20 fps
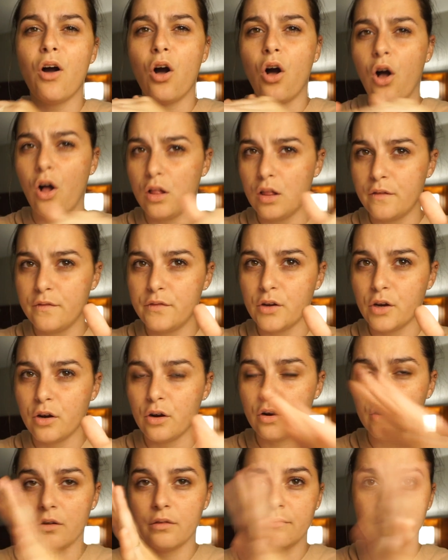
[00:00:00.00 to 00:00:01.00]
all of
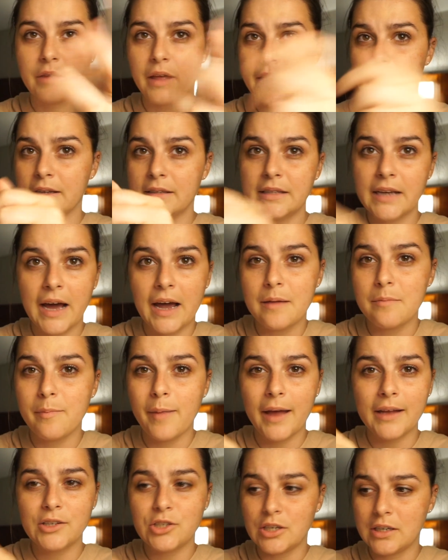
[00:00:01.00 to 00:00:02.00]
your like time
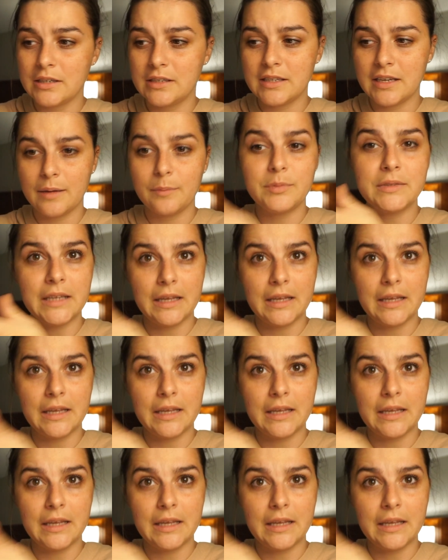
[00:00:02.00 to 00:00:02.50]
batching tips